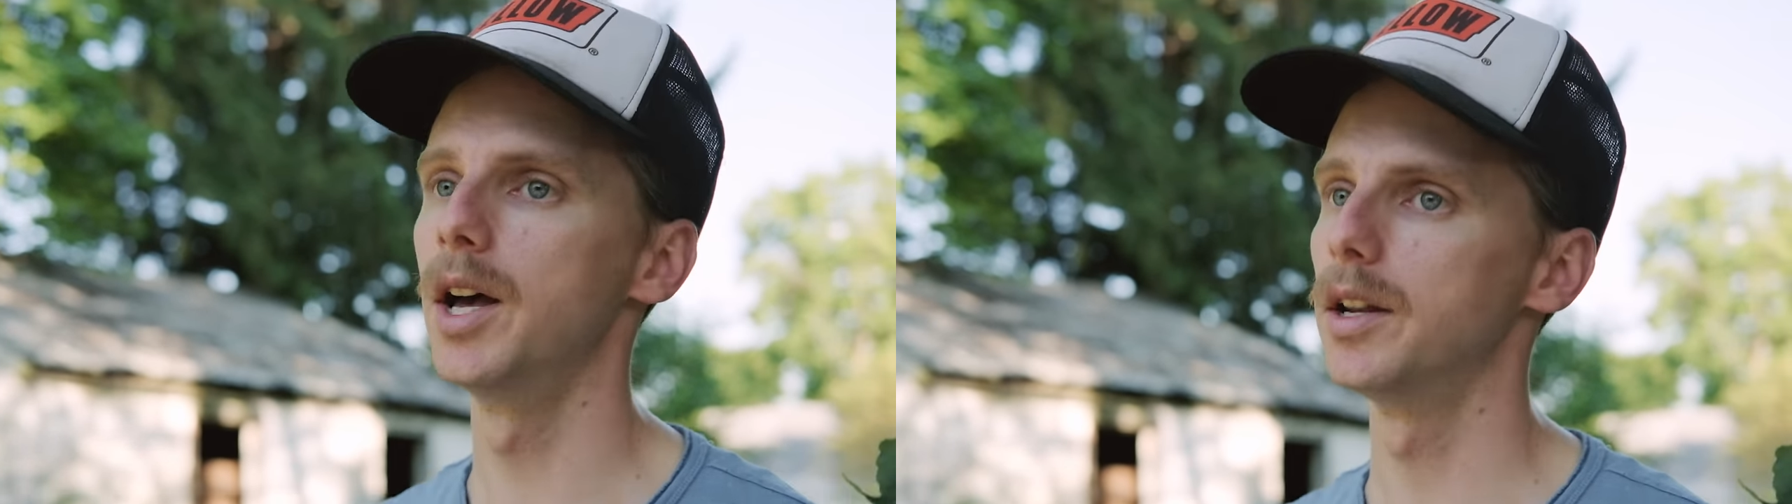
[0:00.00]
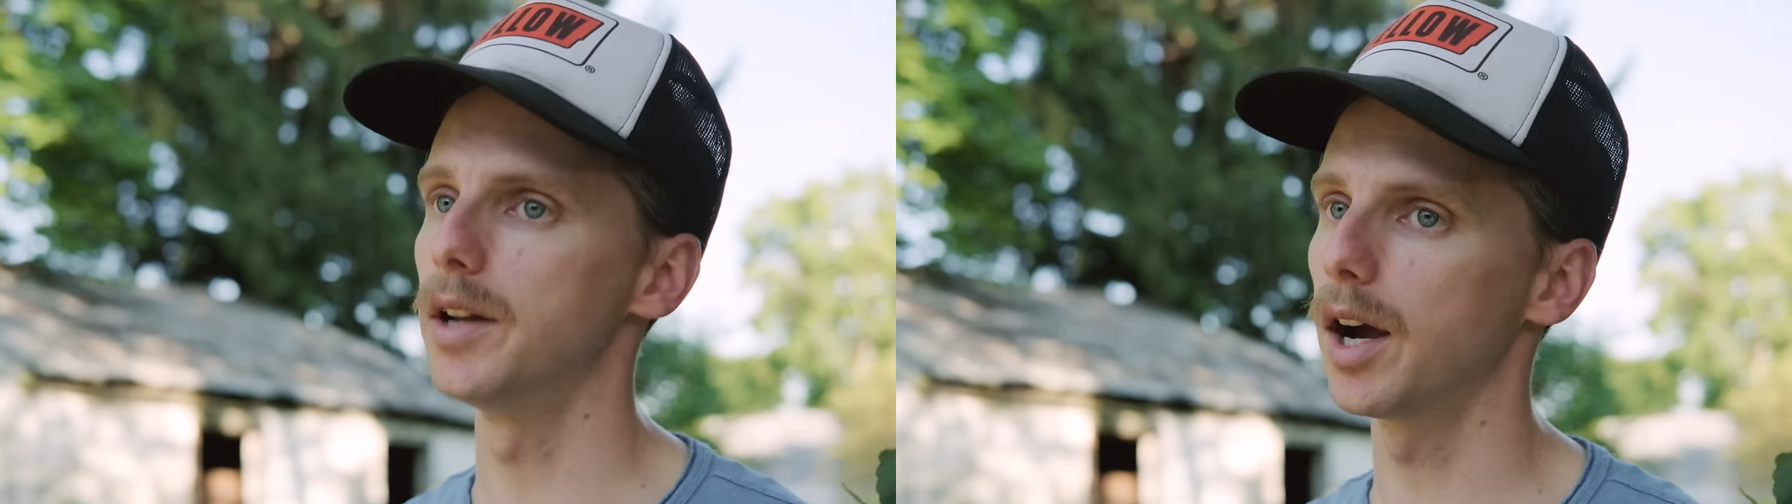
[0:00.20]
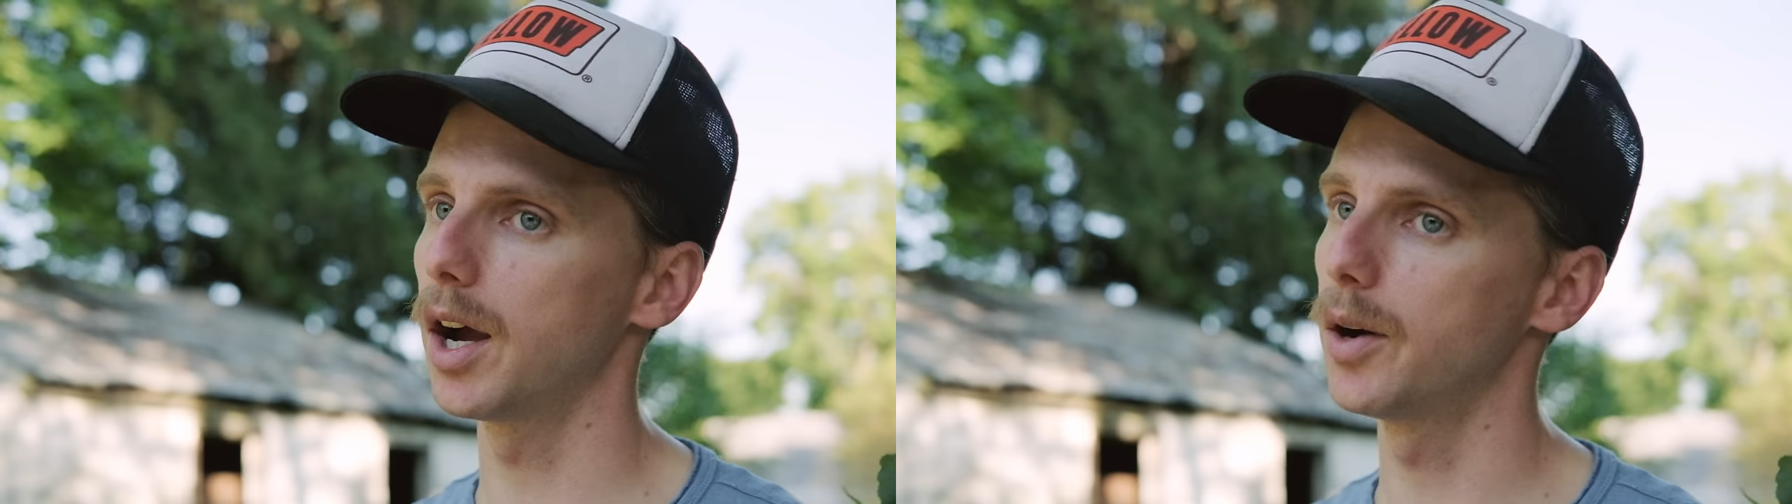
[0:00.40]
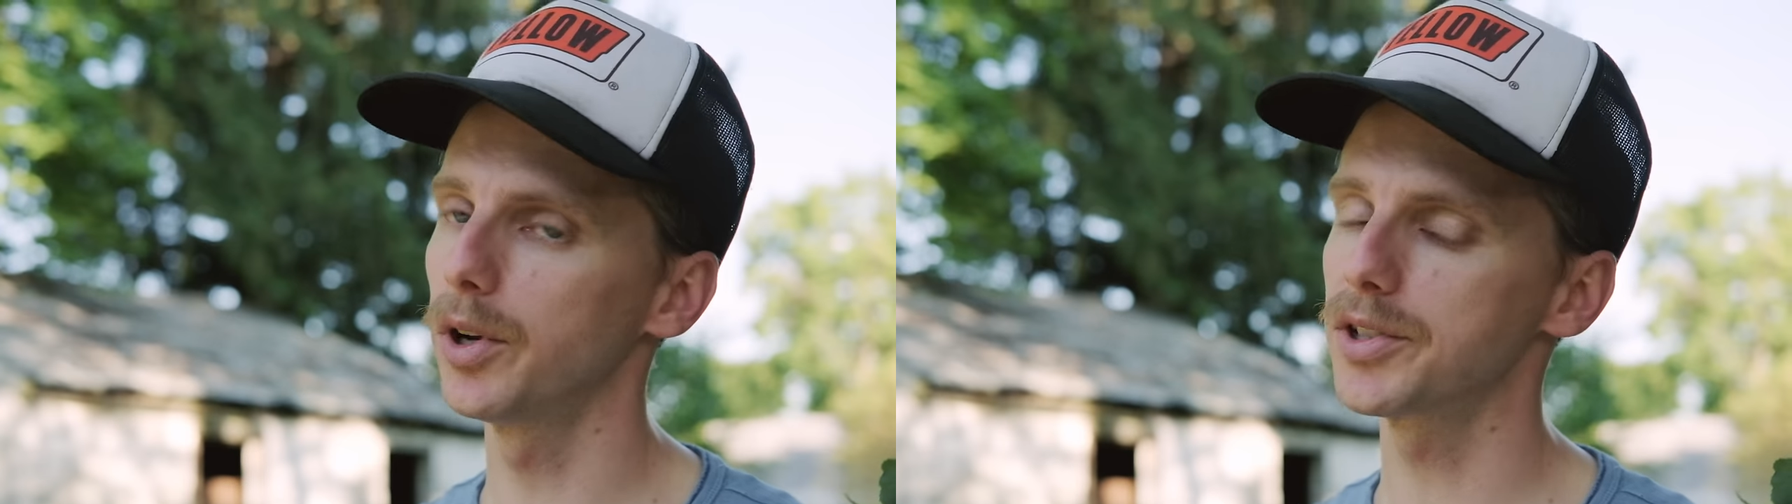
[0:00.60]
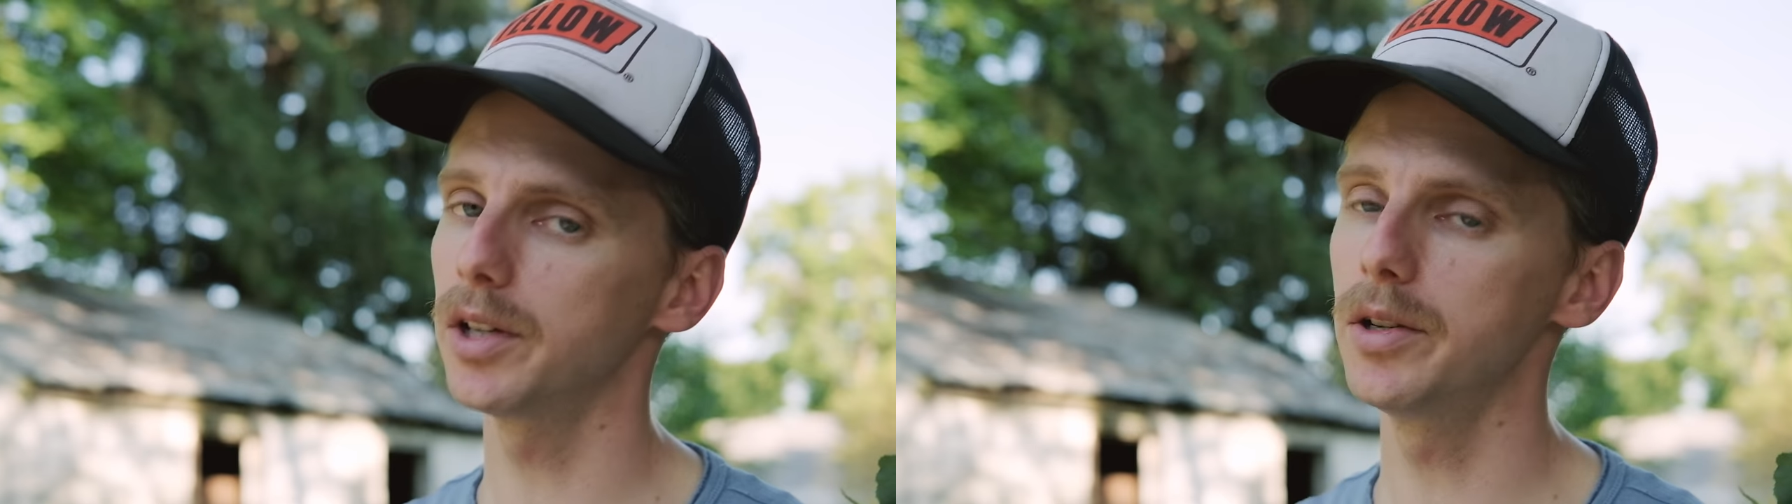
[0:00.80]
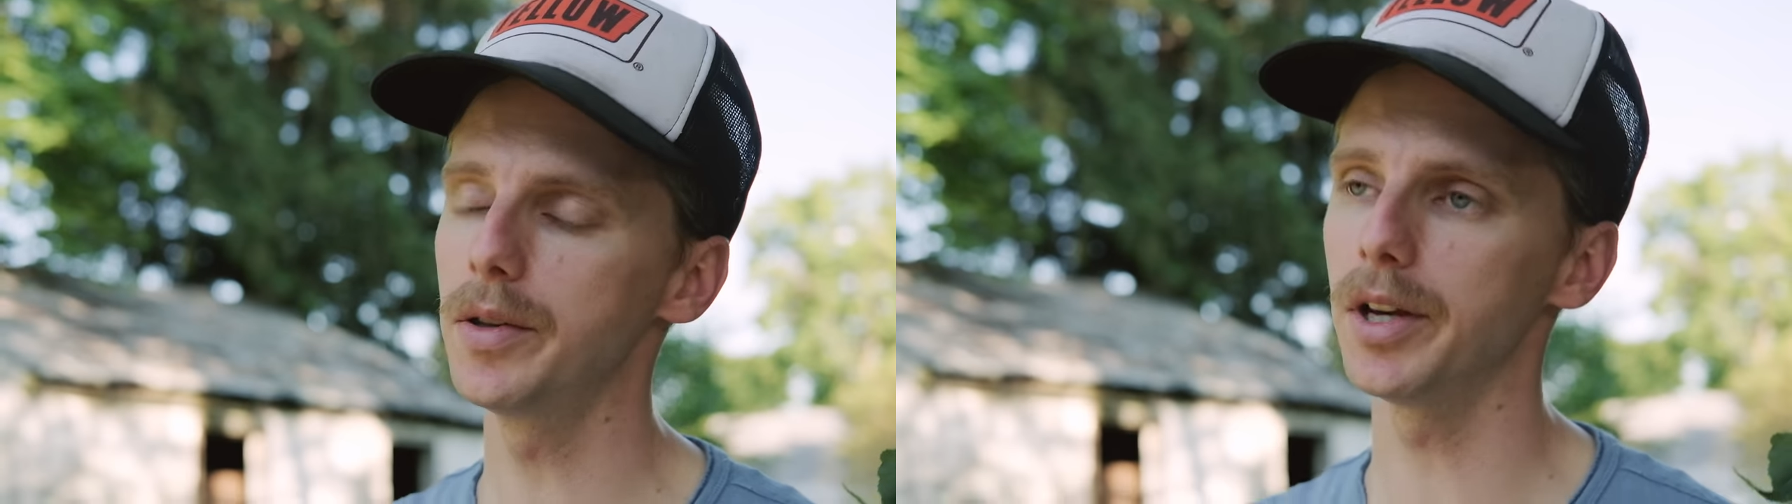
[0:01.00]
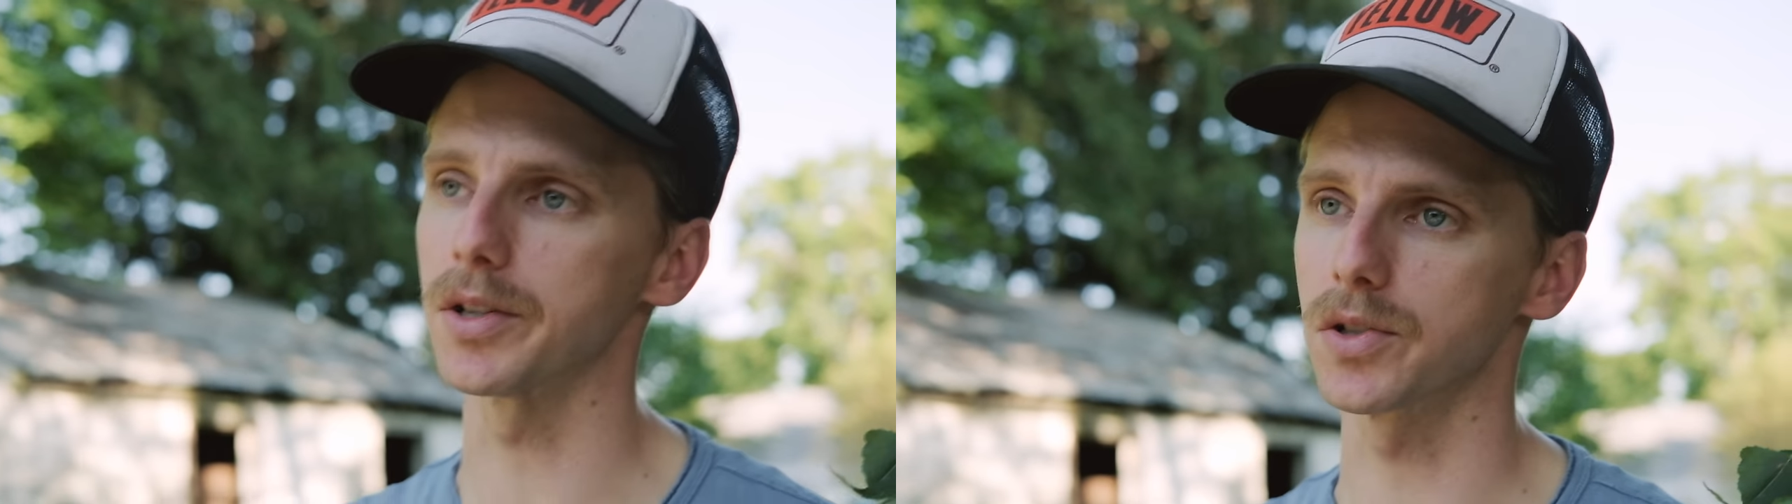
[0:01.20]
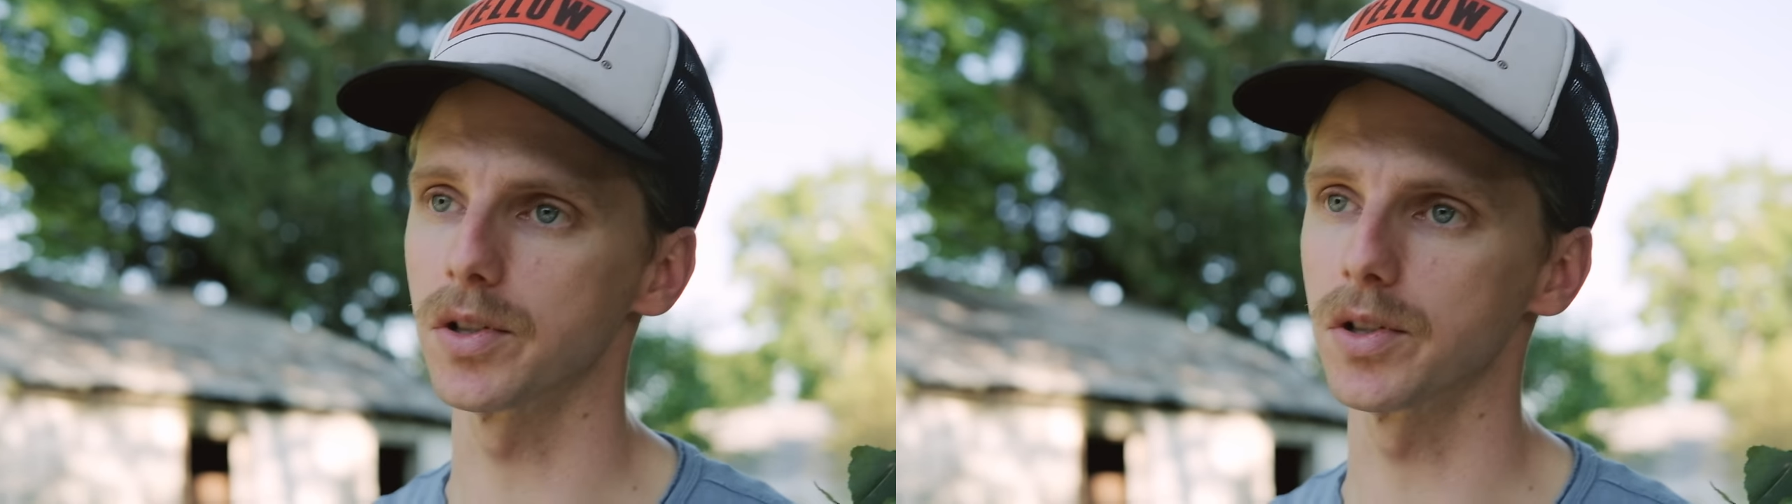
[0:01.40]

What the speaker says: Now, I will tell you this,